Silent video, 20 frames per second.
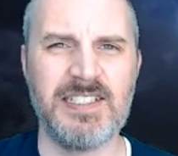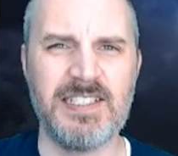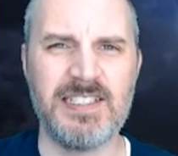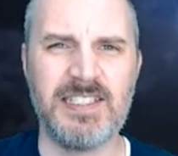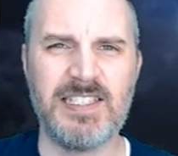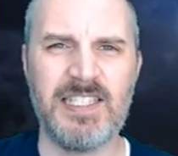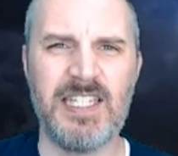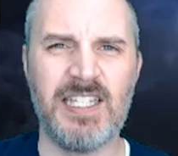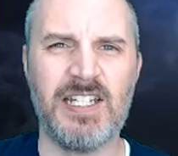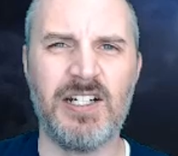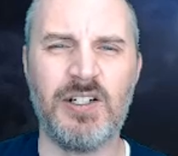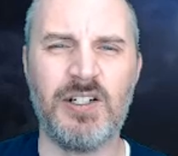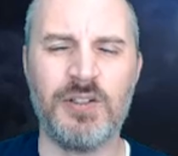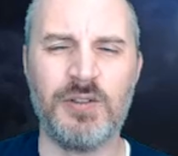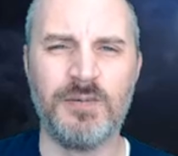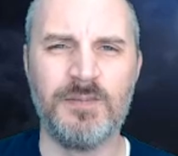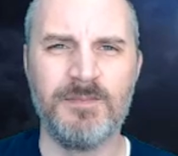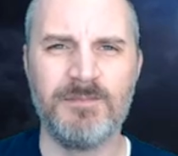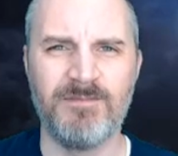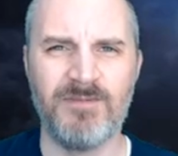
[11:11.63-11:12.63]

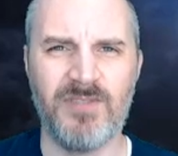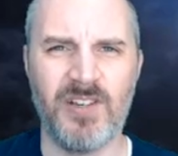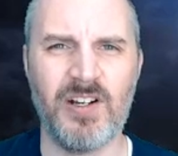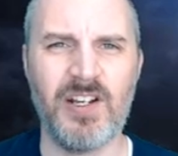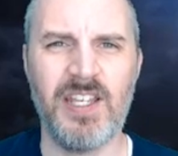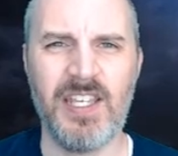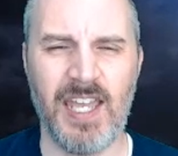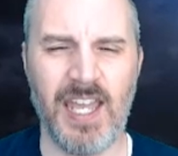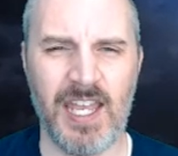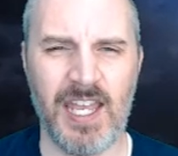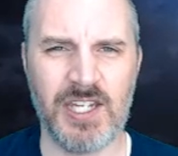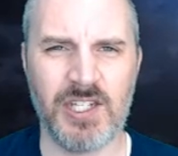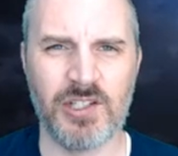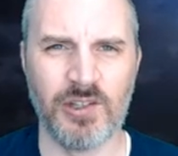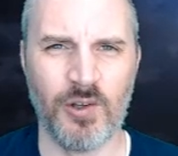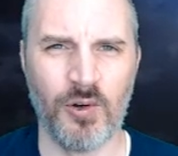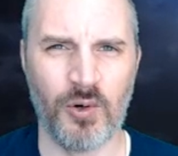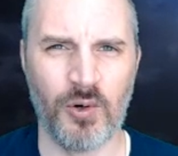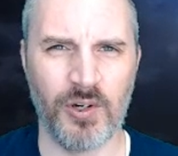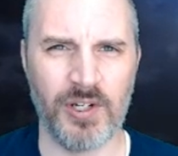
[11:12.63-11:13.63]
very
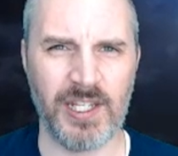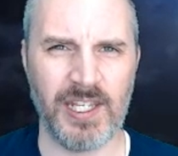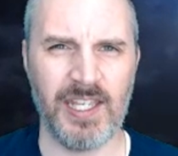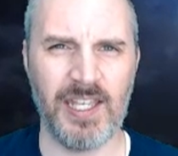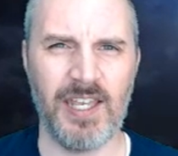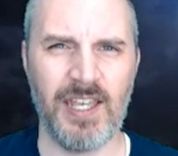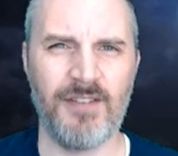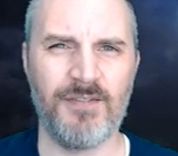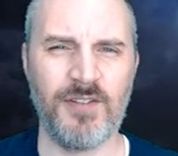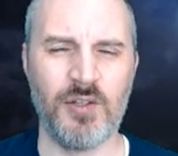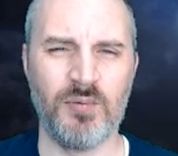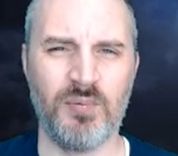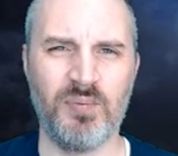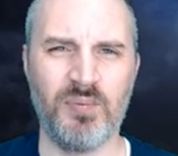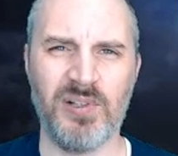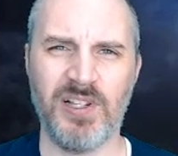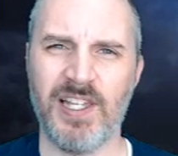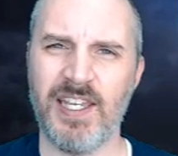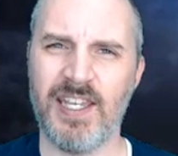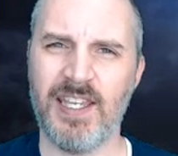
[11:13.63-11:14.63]
edgelordy if you
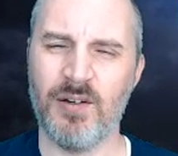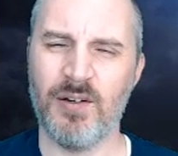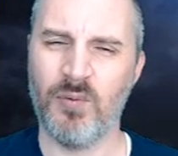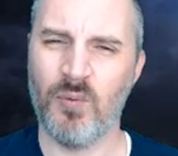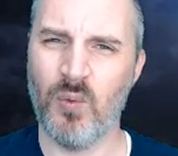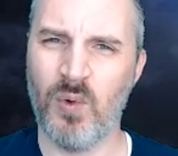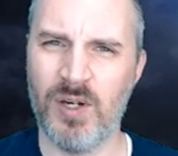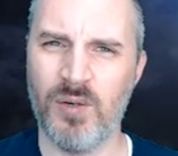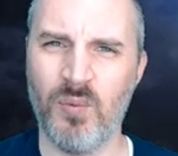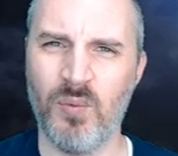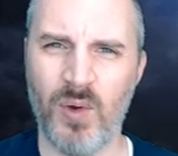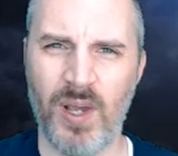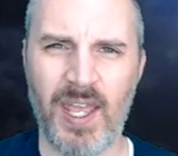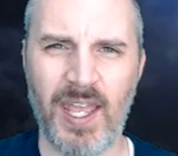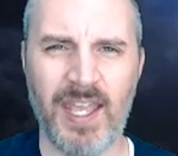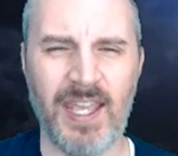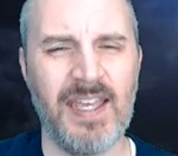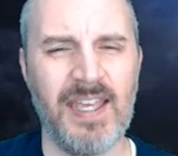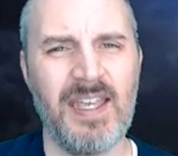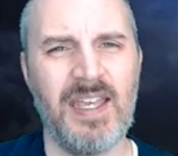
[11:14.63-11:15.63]
play it one
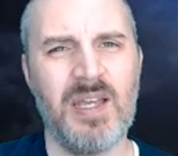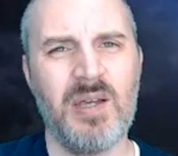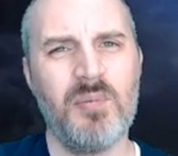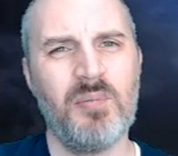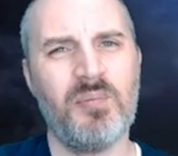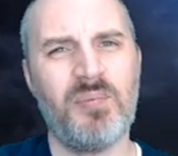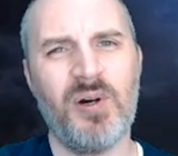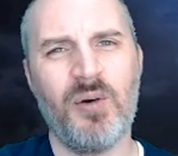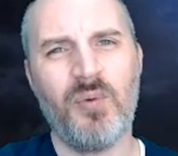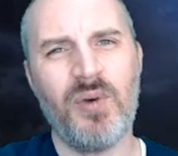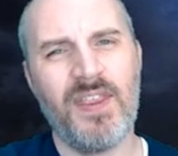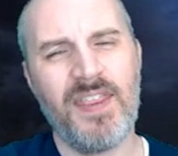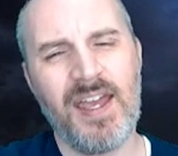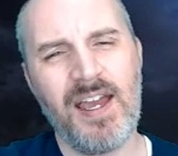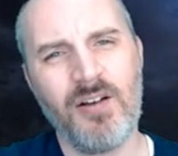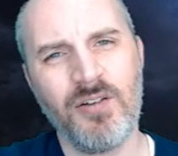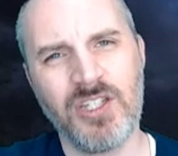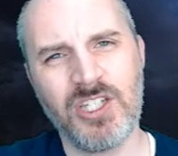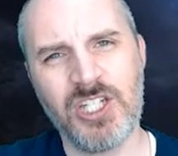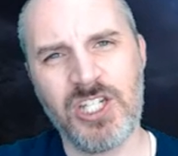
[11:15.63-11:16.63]
way, but
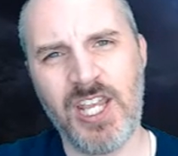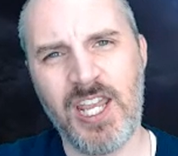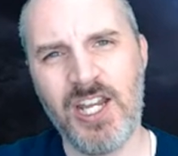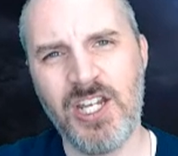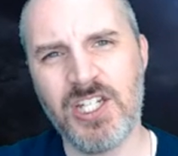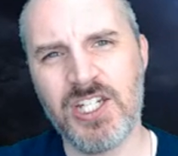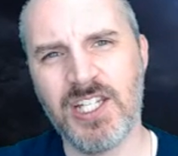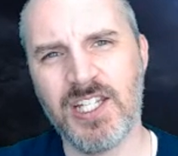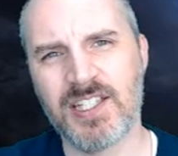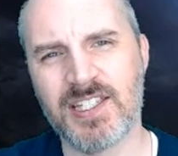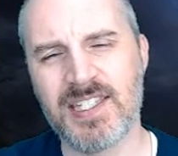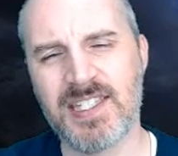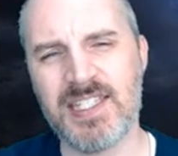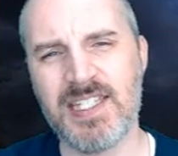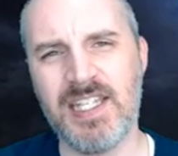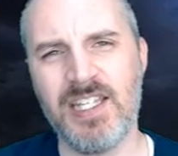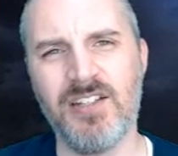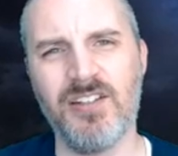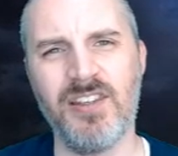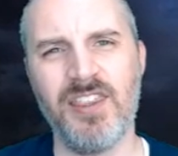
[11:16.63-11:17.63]
without changing a
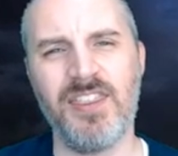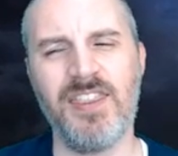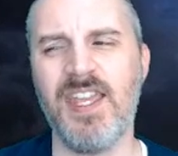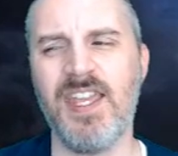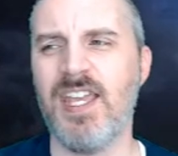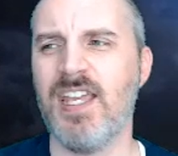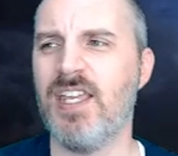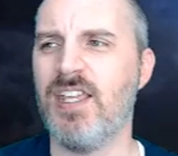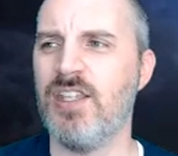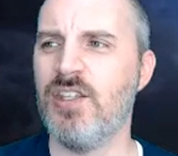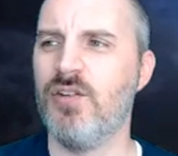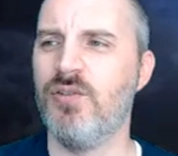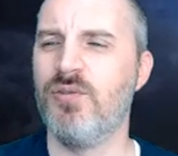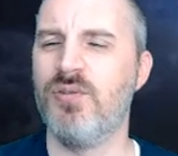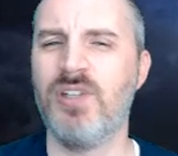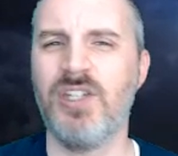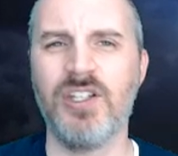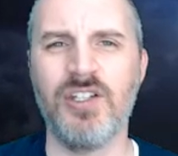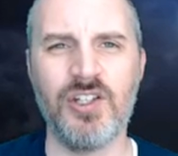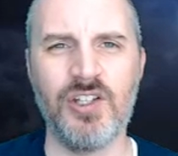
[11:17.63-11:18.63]
single thing, you
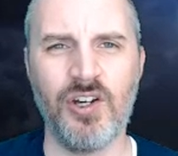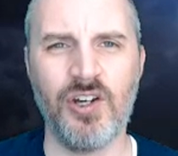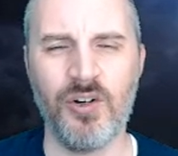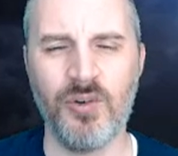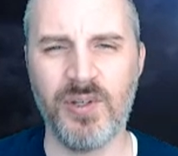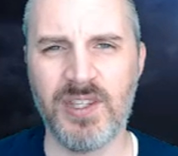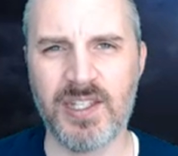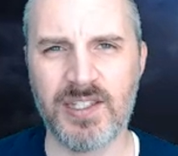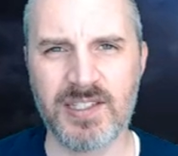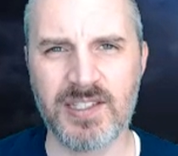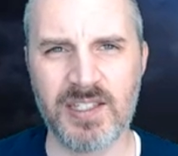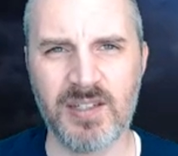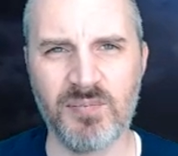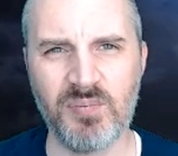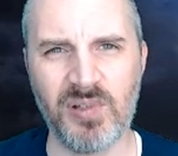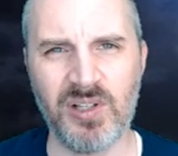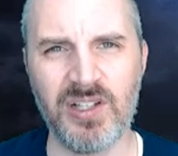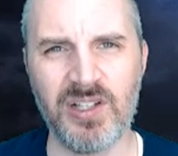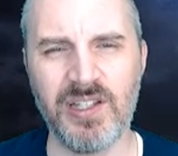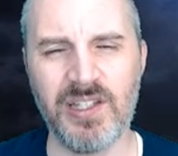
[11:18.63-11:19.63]
can go in this
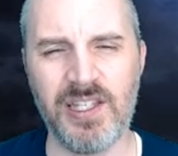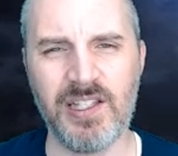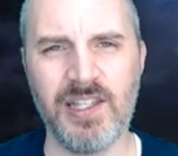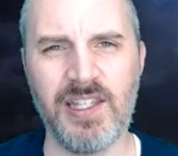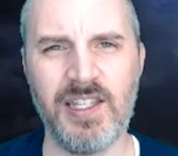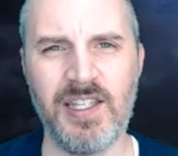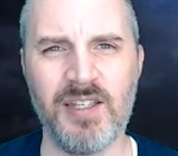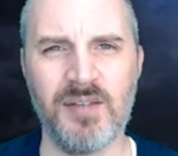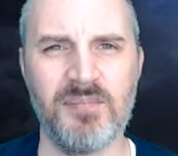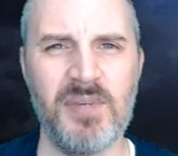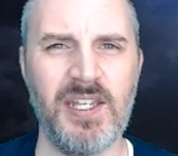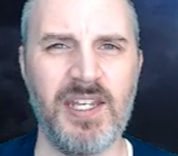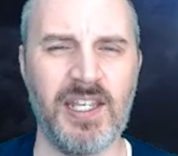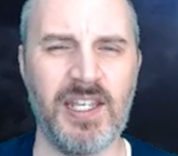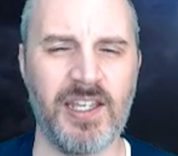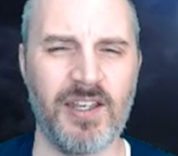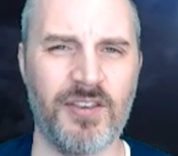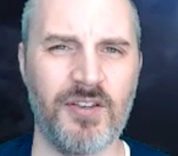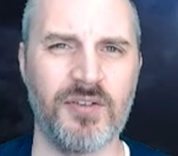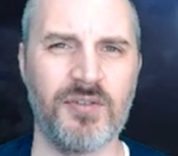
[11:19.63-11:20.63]
completely
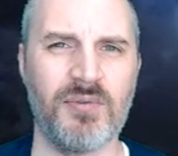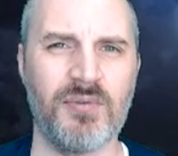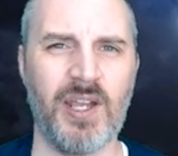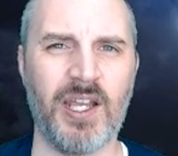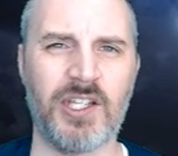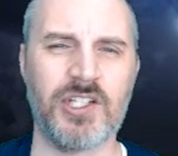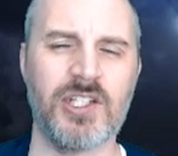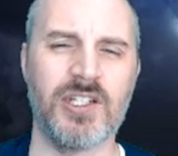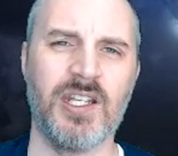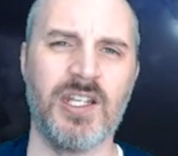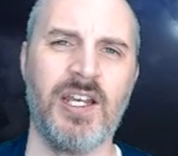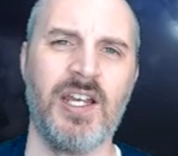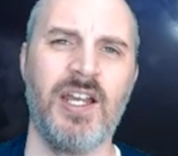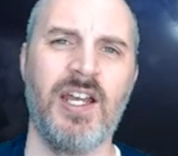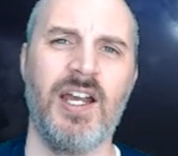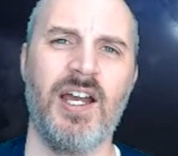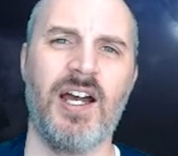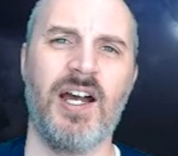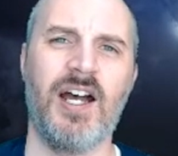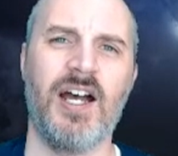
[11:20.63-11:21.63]
comedic other direction.
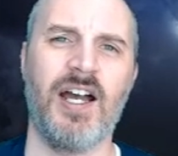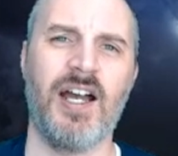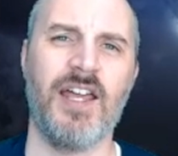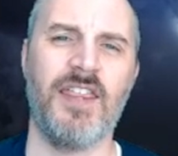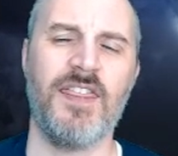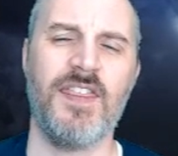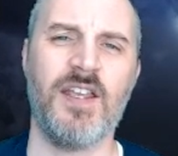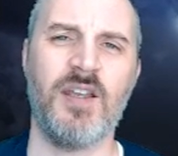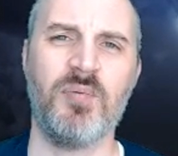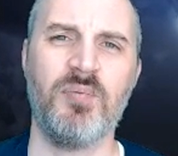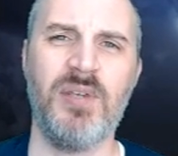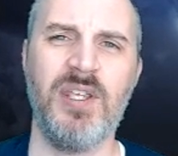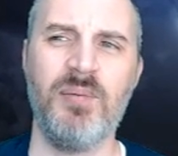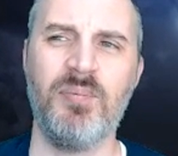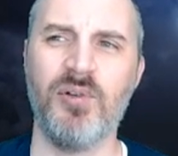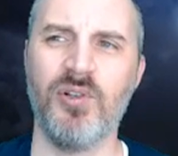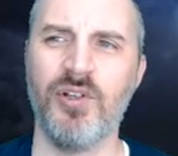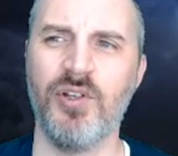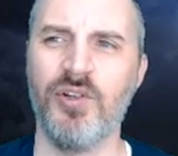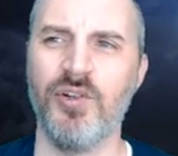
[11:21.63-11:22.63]
I think
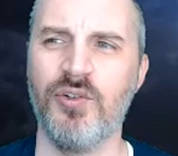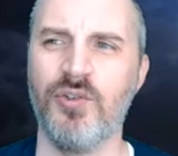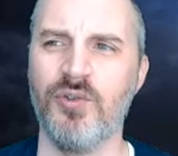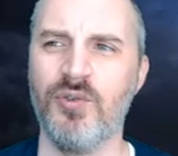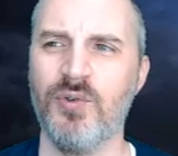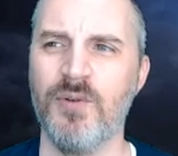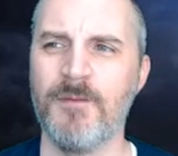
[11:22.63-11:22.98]
people who